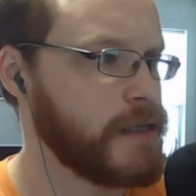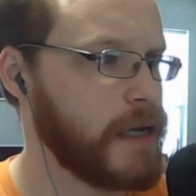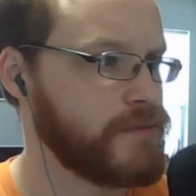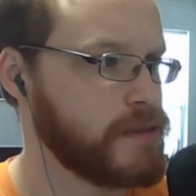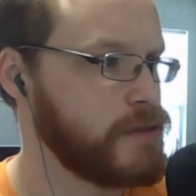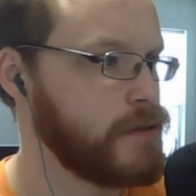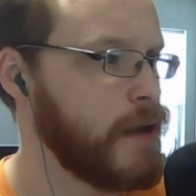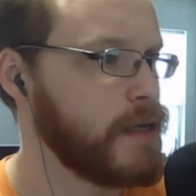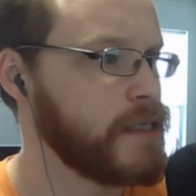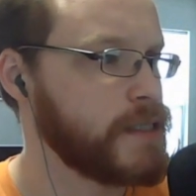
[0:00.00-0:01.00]
have to do
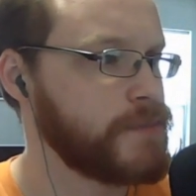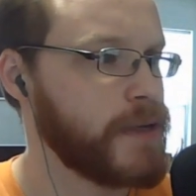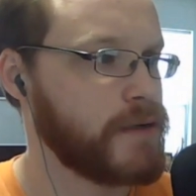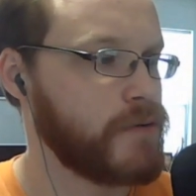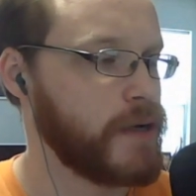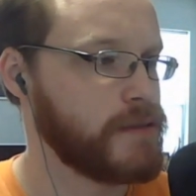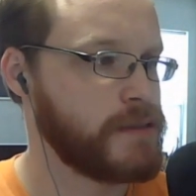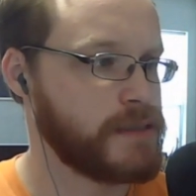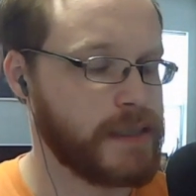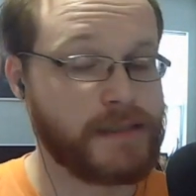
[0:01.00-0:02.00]
is pick whether
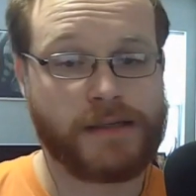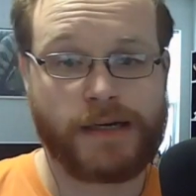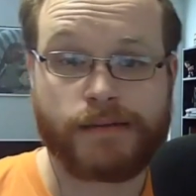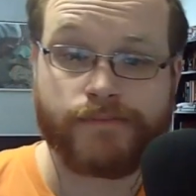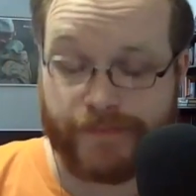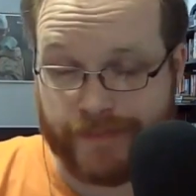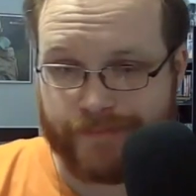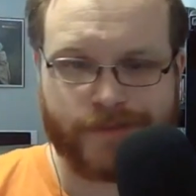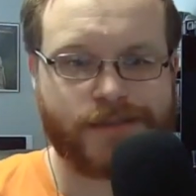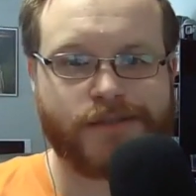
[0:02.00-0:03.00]
studs like
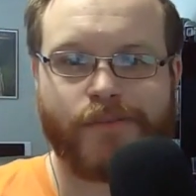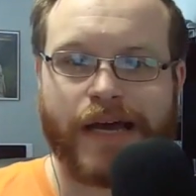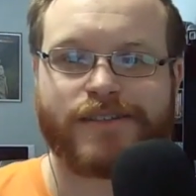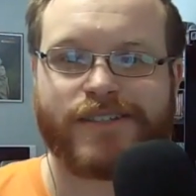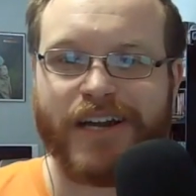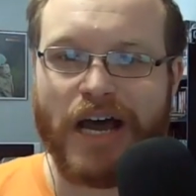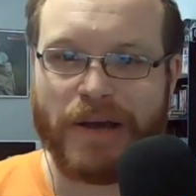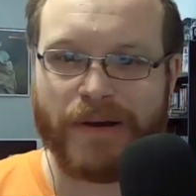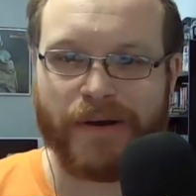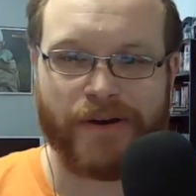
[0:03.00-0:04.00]
Sebastian
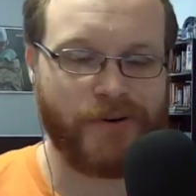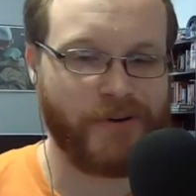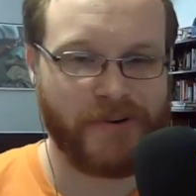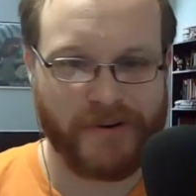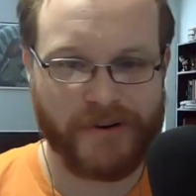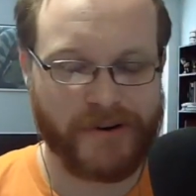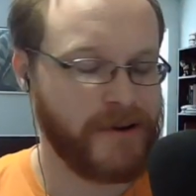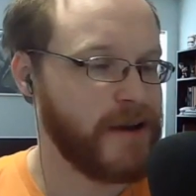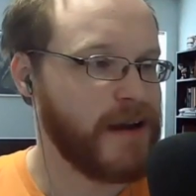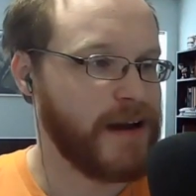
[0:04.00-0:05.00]
Aho or
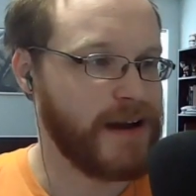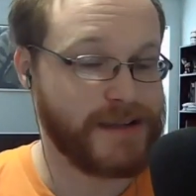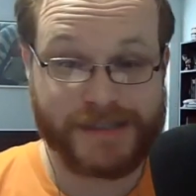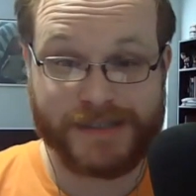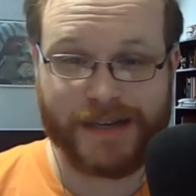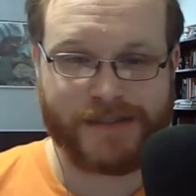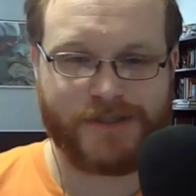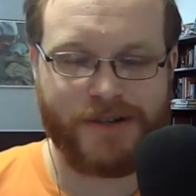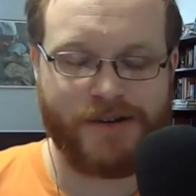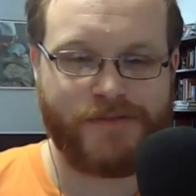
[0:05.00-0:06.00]
Seth
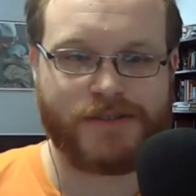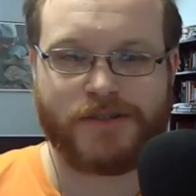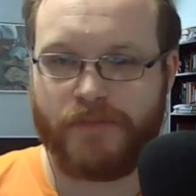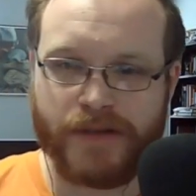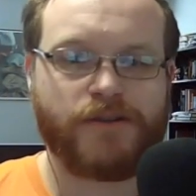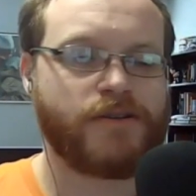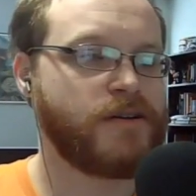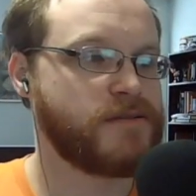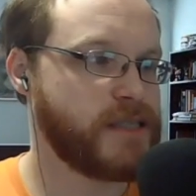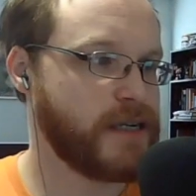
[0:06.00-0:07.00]
Jarvis or Pyotr
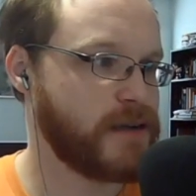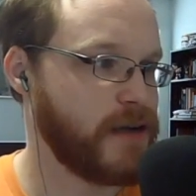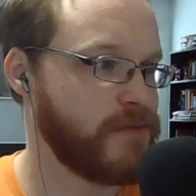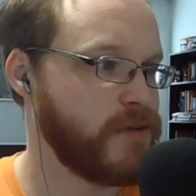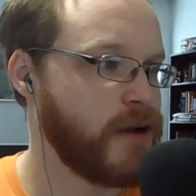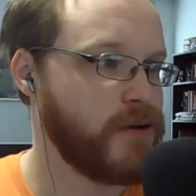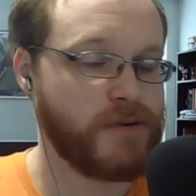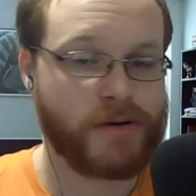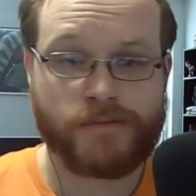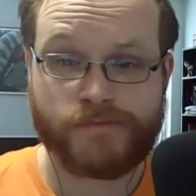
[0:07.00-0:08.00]
Kochetkov
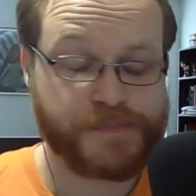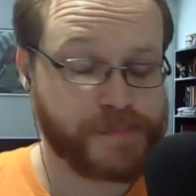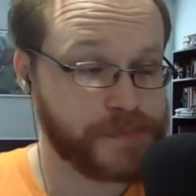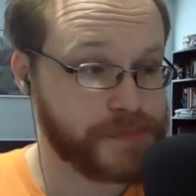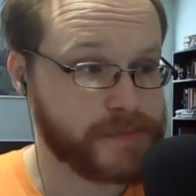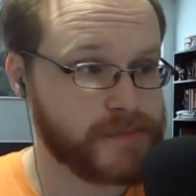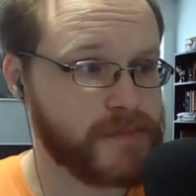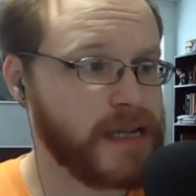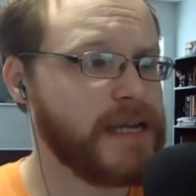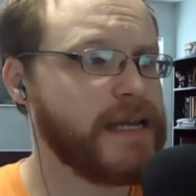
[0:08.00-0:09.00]
or
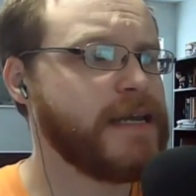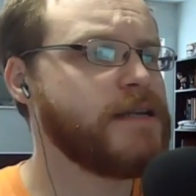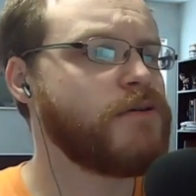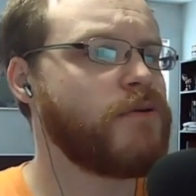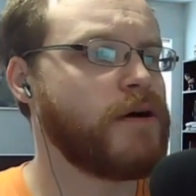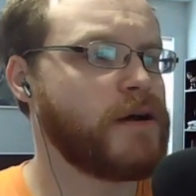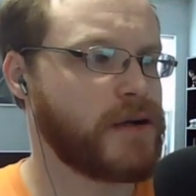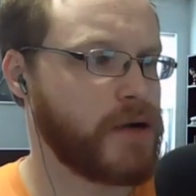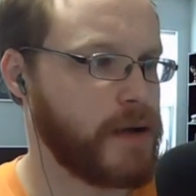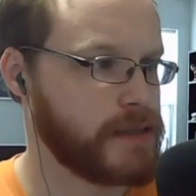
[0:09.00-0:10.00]
anyone
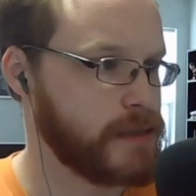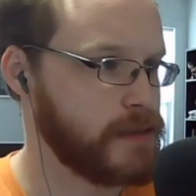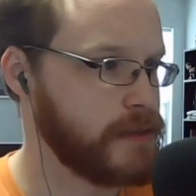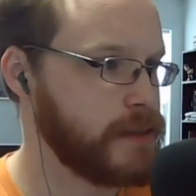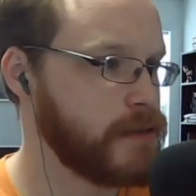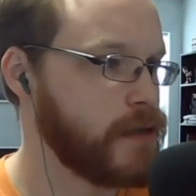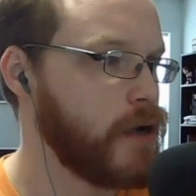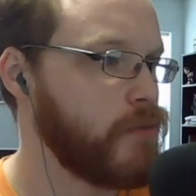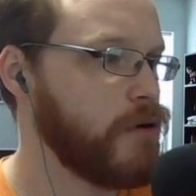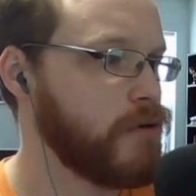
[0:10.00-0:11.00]
across the league
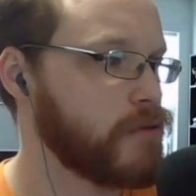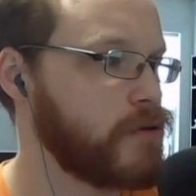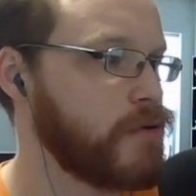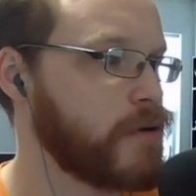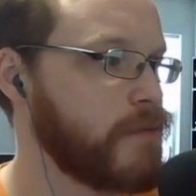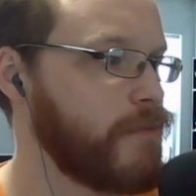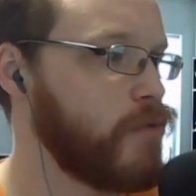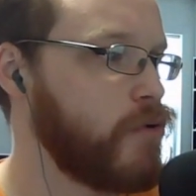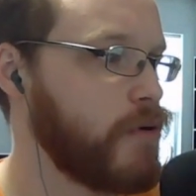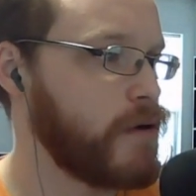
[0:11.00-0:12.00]
will record
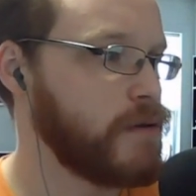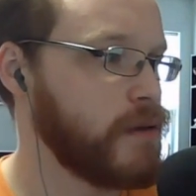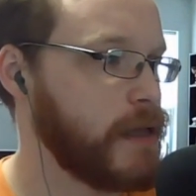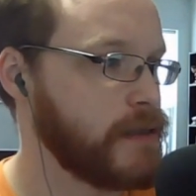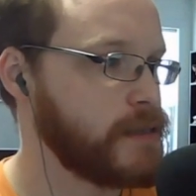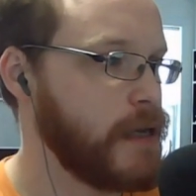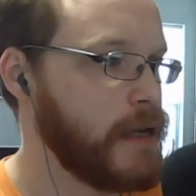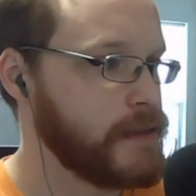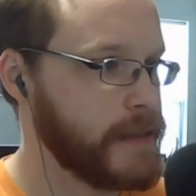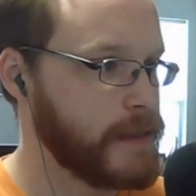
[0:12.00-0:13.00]
more or less
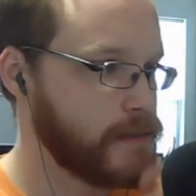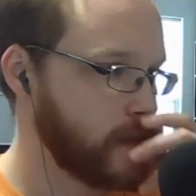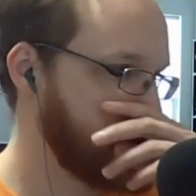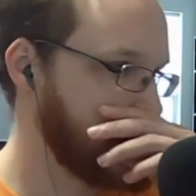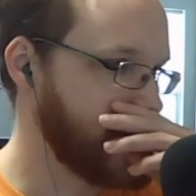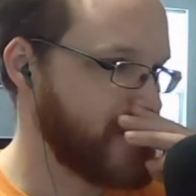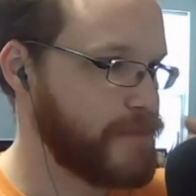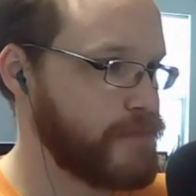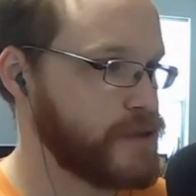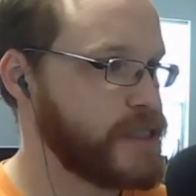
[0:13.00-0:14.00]
their sleeper
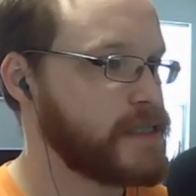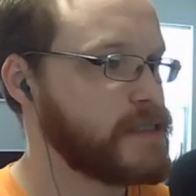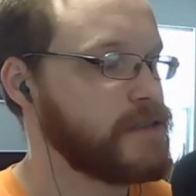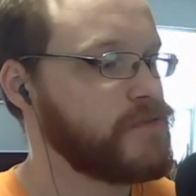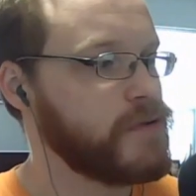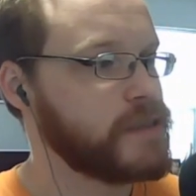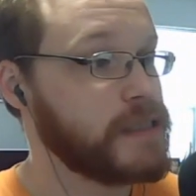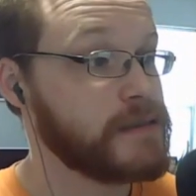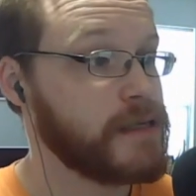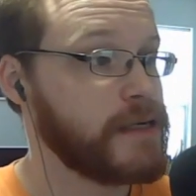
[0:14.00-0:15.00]
projections for
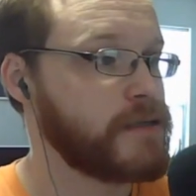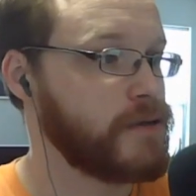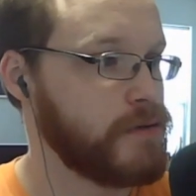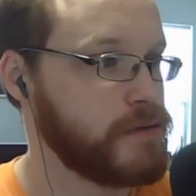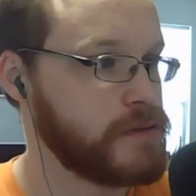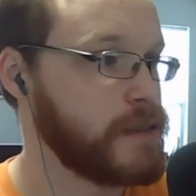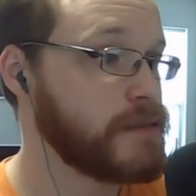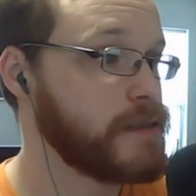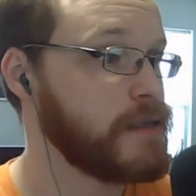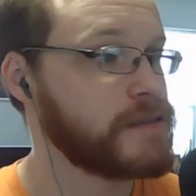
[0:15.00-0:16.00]
things like goals,
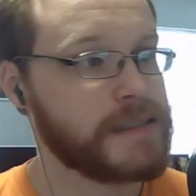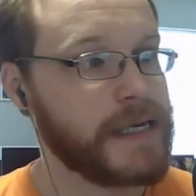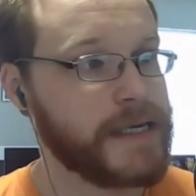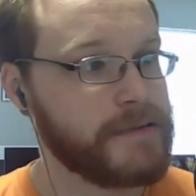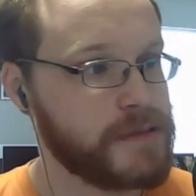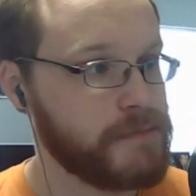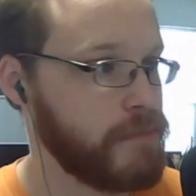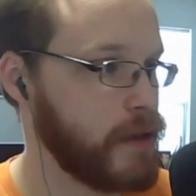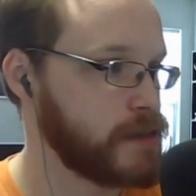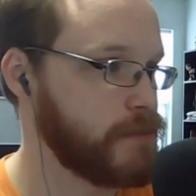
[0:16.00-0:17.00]
assists, saves,
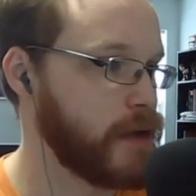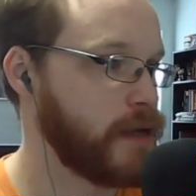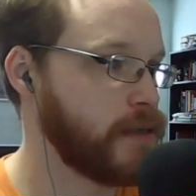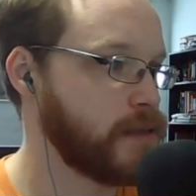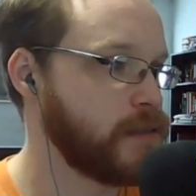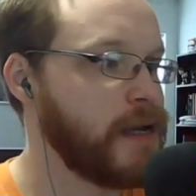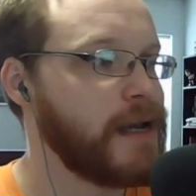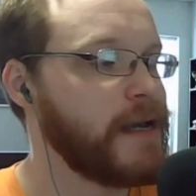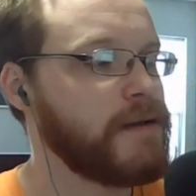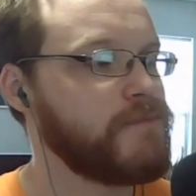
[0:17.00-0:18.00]
plus minus,
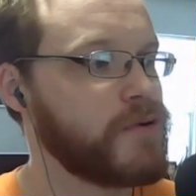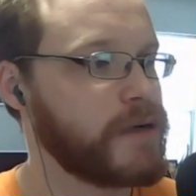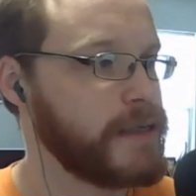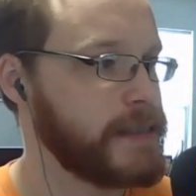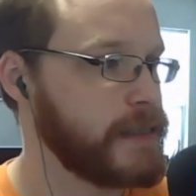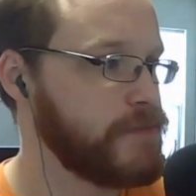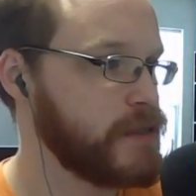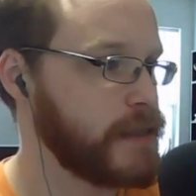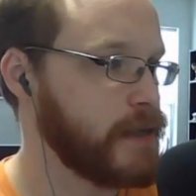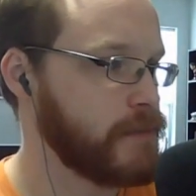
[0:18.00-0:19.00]
and more in a
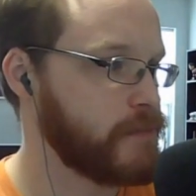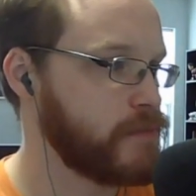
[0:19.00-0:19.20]
given game.